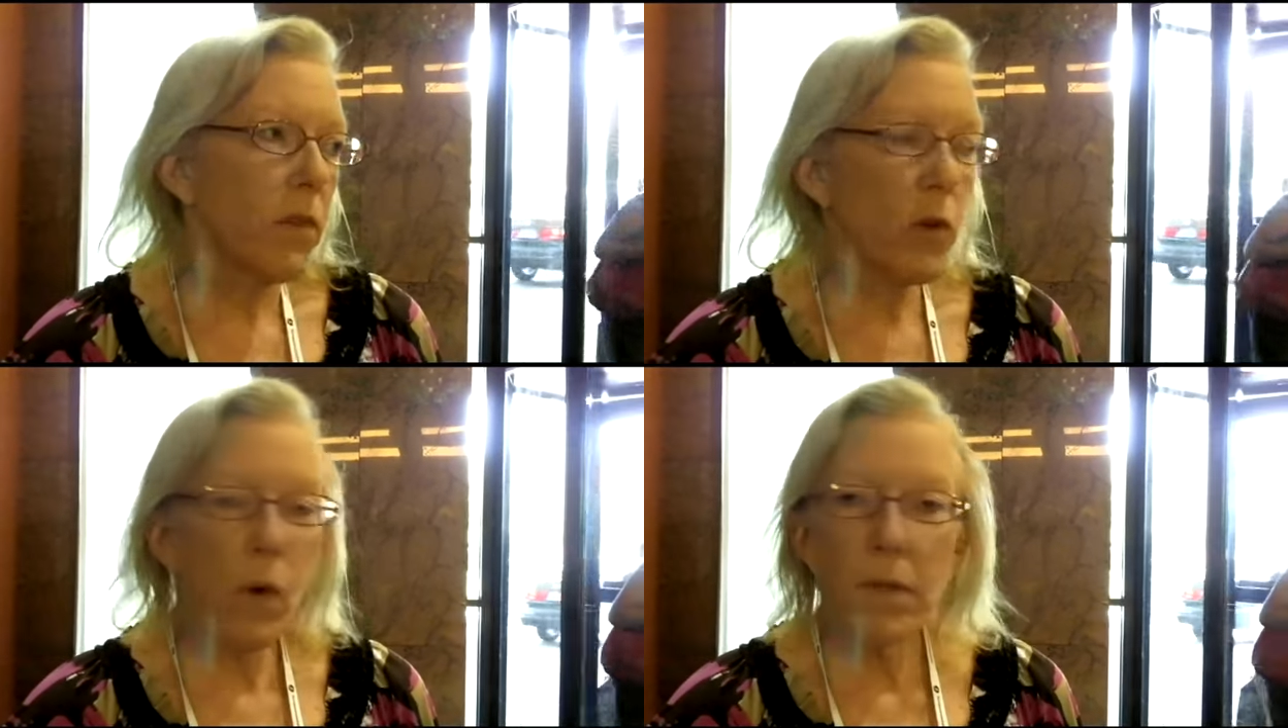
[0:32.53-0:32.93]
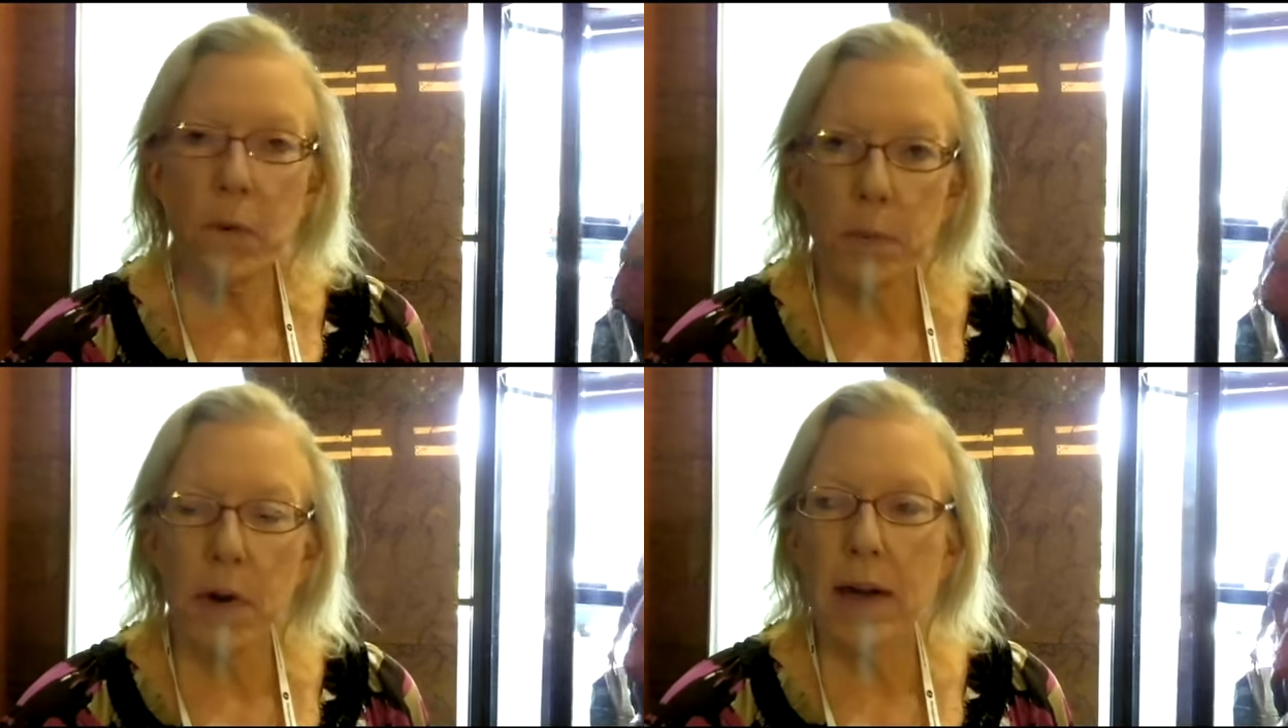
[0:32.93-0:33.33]

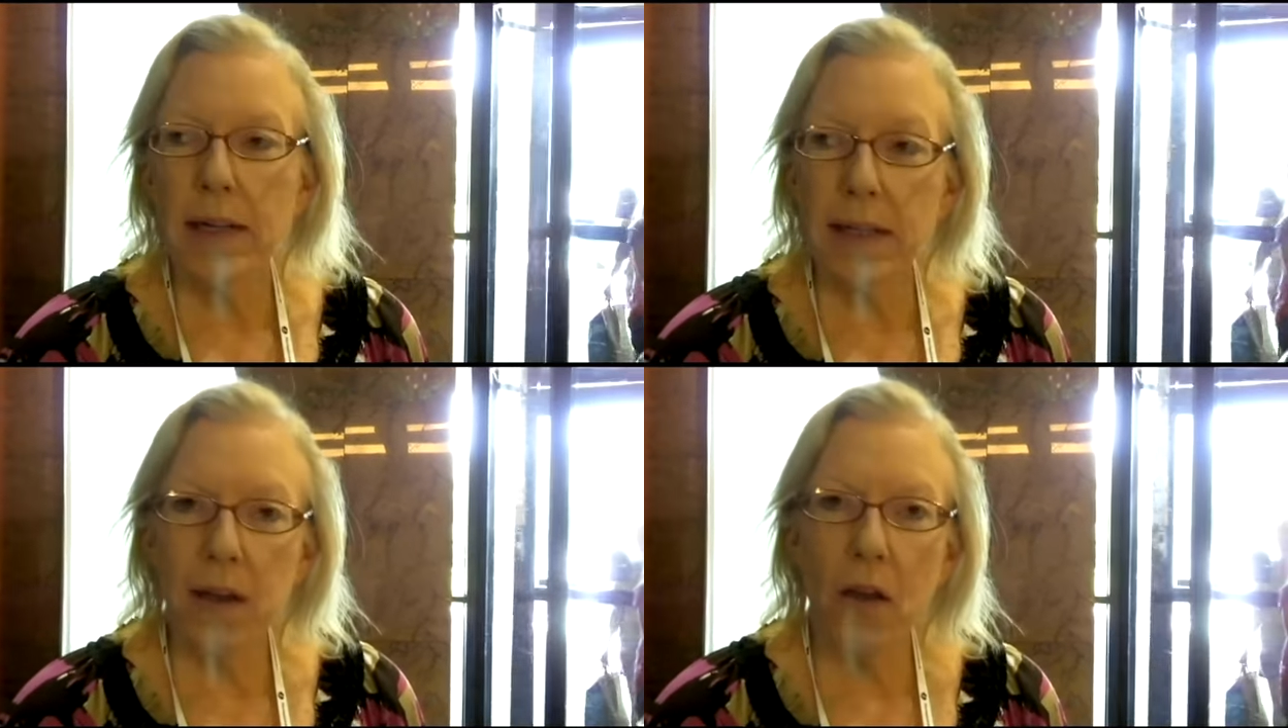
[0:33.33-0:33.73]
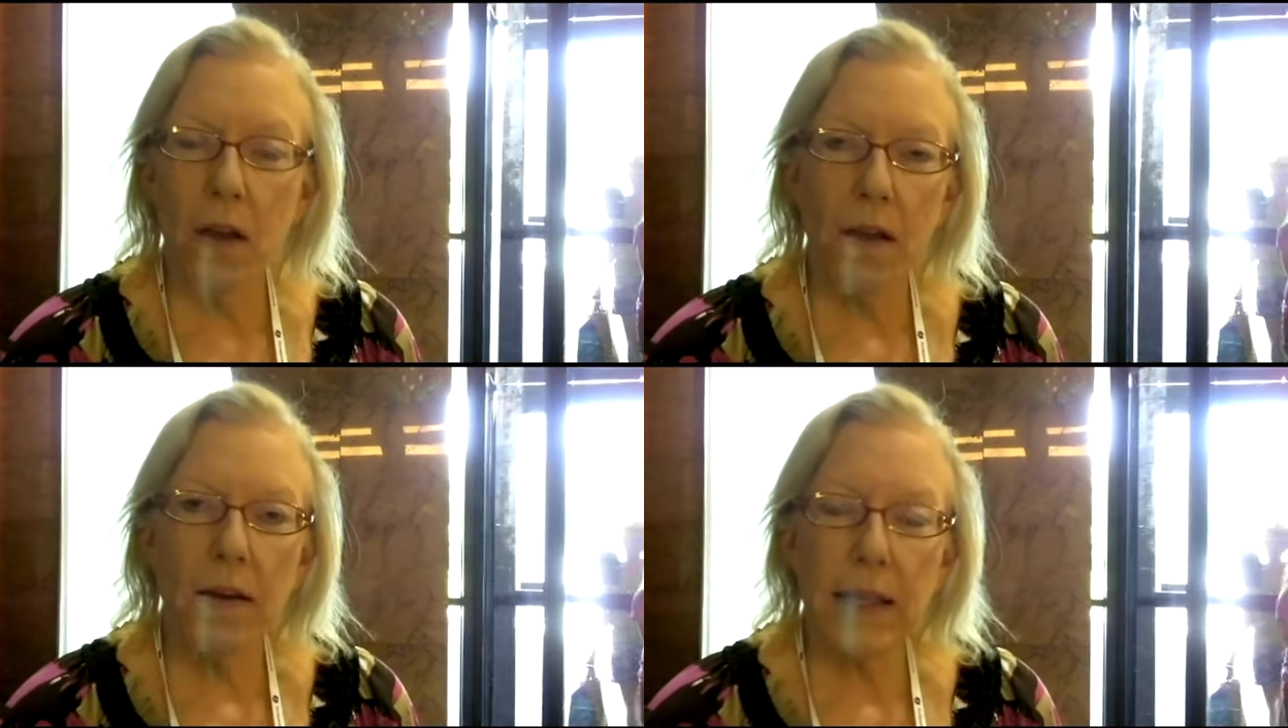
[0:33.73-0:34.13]
joyful praise
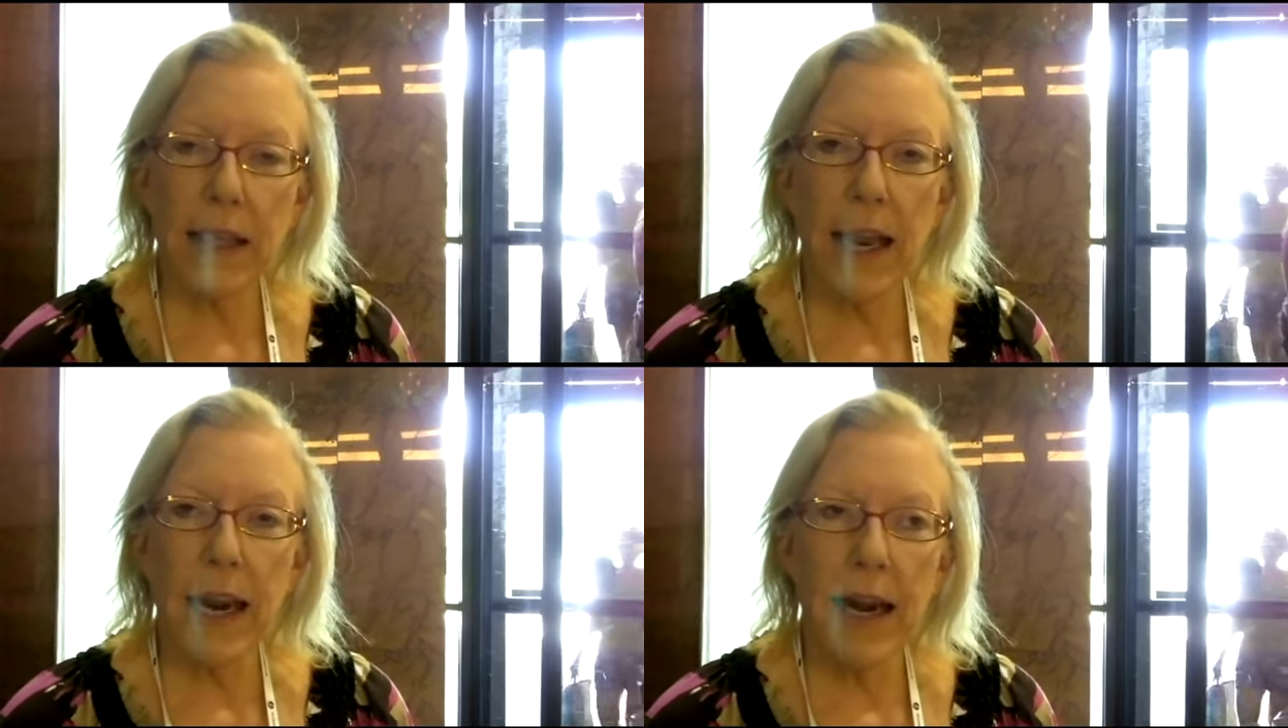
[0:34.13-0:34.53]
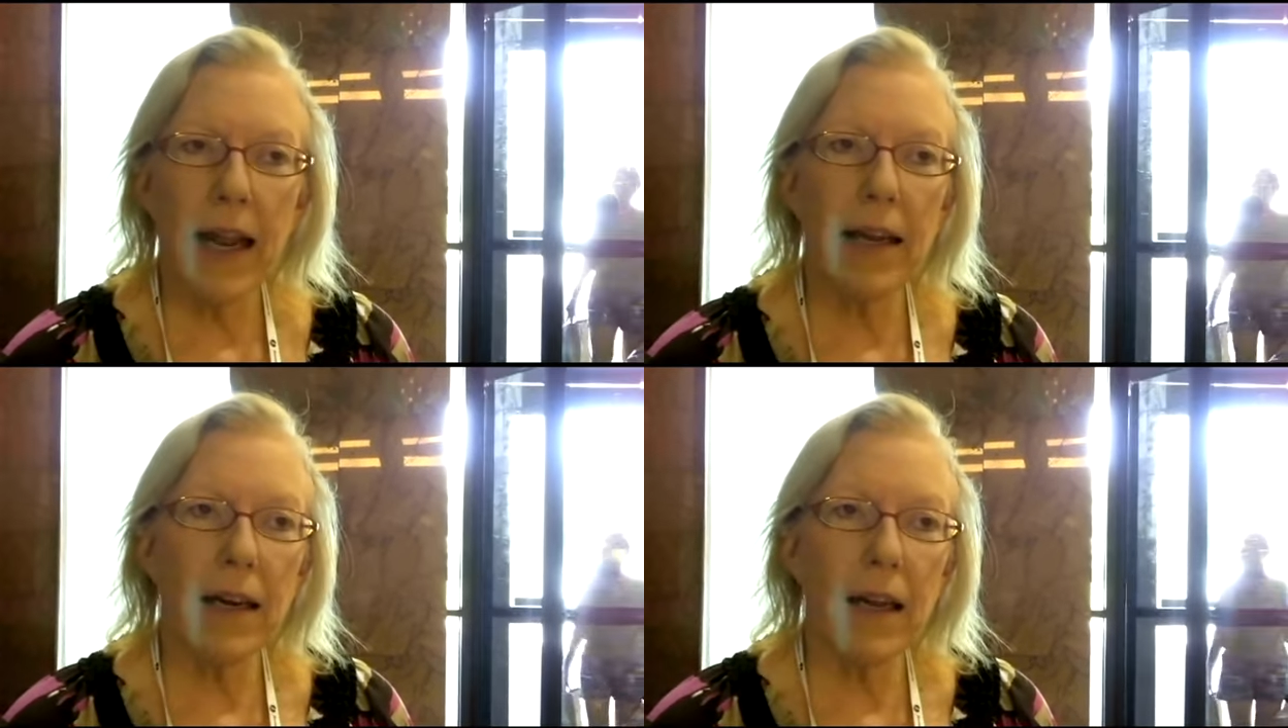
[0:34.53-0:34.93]
songs,
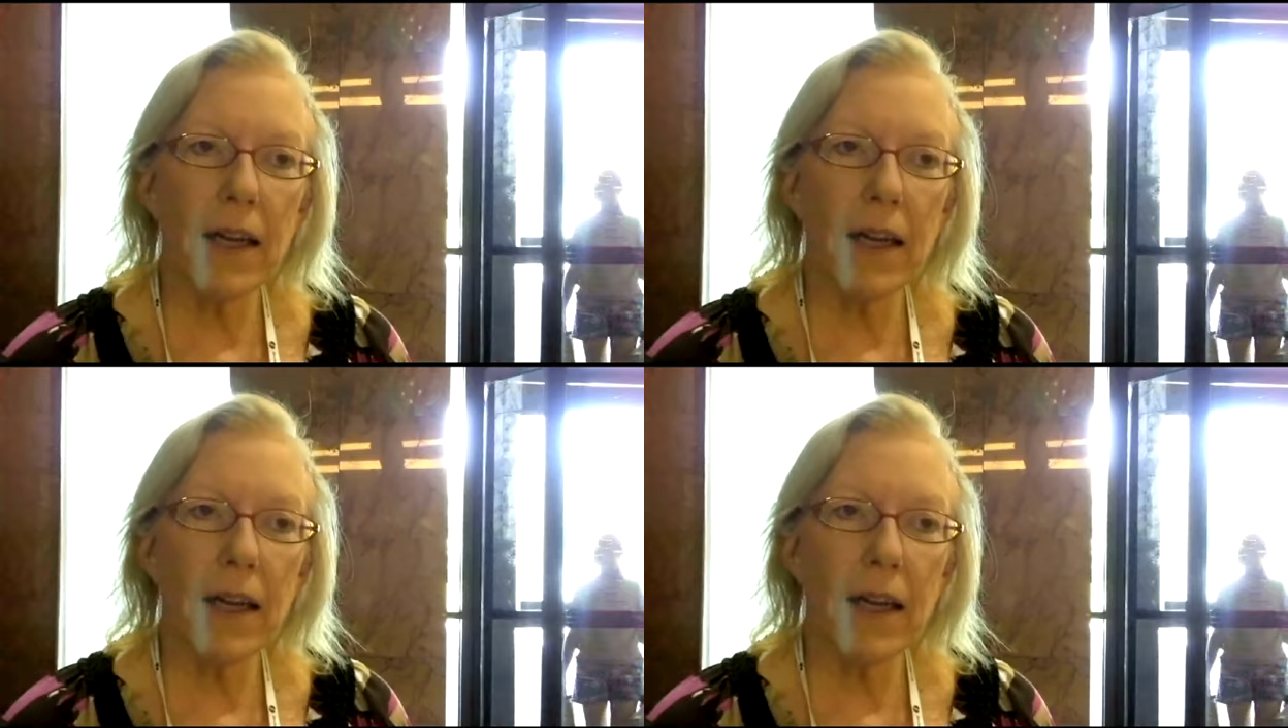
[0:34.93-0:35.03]
and